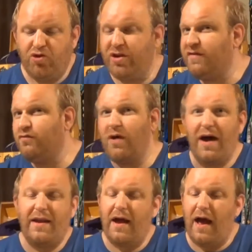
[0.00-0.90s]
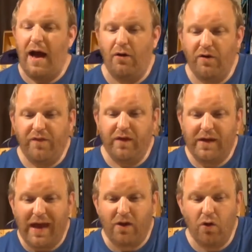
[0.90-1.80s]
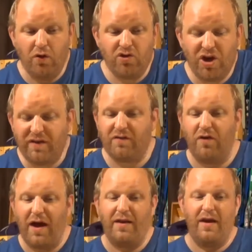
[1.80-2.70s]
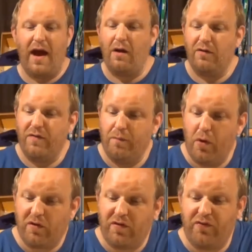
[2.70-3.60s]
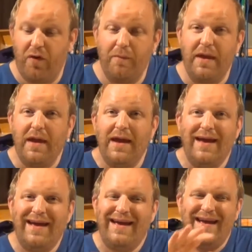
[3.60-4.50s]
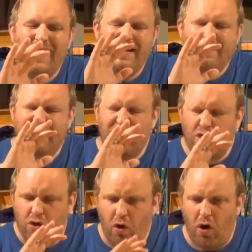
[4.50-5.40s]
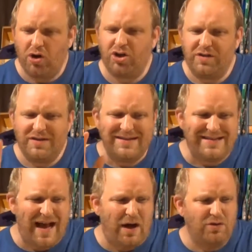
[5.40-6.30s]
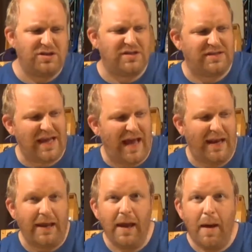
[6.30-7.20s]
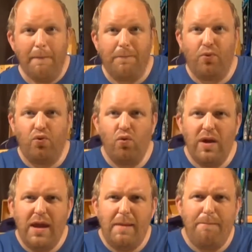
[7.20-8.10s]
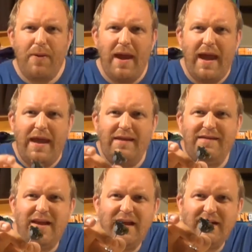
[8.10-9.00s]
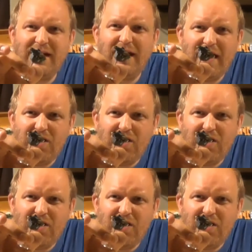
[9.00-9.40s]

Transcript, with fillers: just right out of the gecko, just right out of the box from me, it's gorgeous, it's outstanding, pre-painted